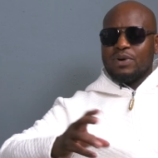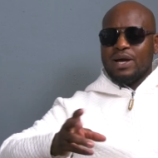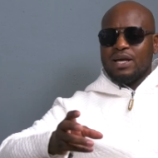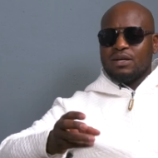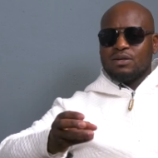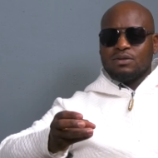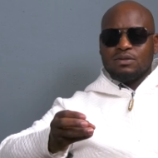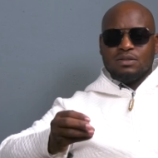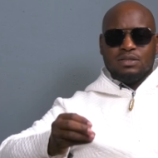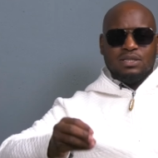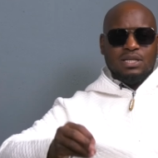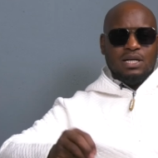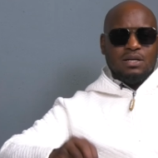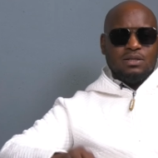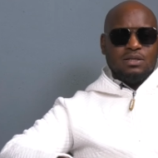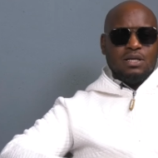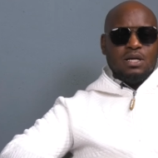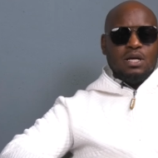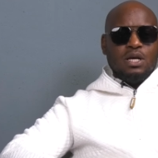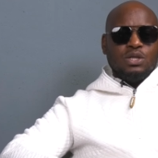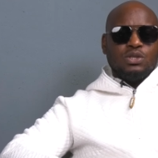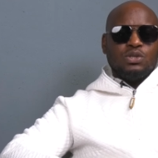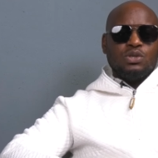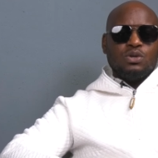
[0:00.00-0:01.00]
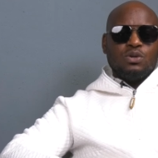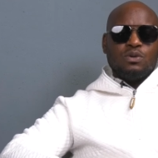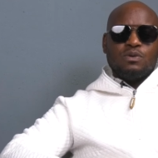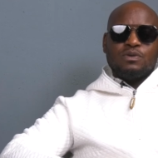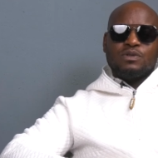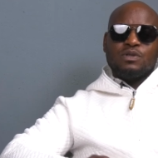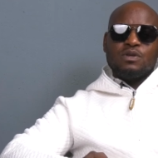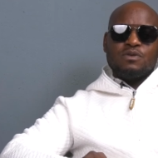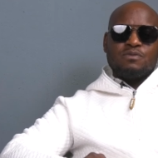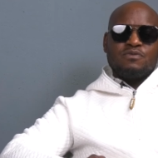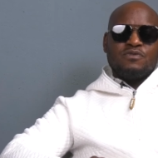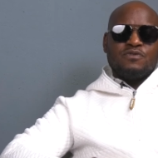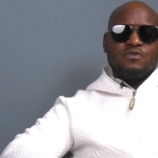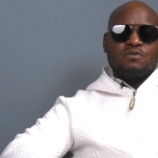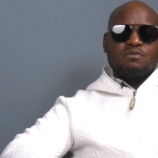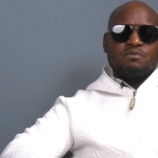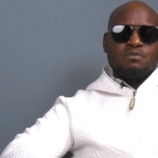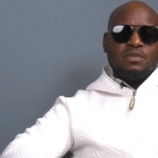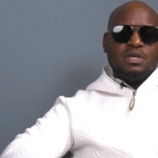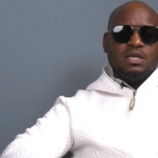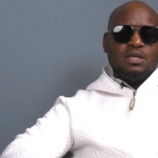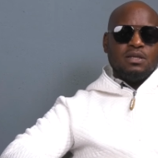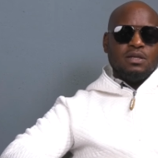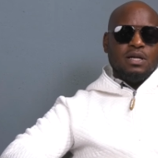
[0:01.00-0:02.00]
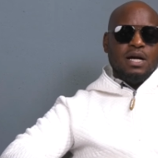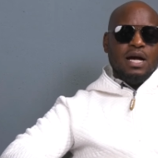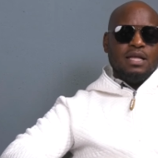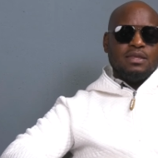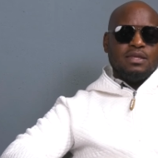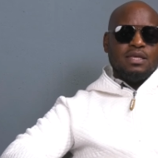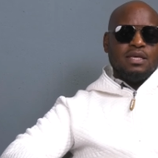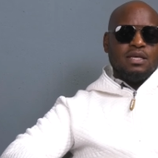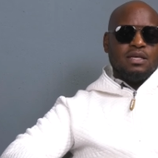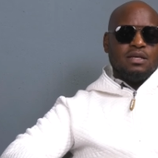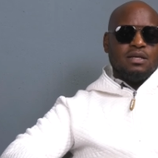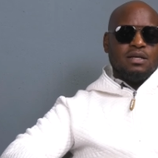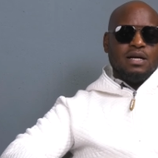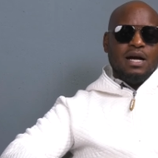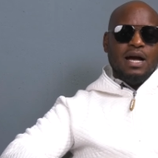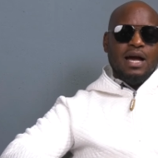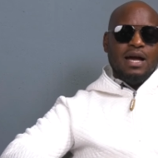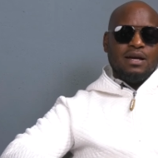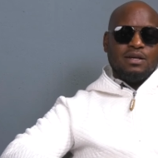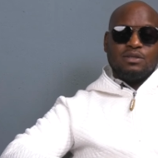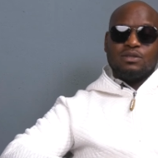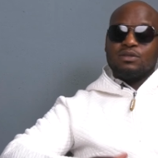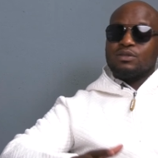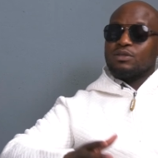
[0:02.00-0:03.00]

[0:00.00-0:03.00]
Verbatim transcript: why good child mm. so so for me i think I,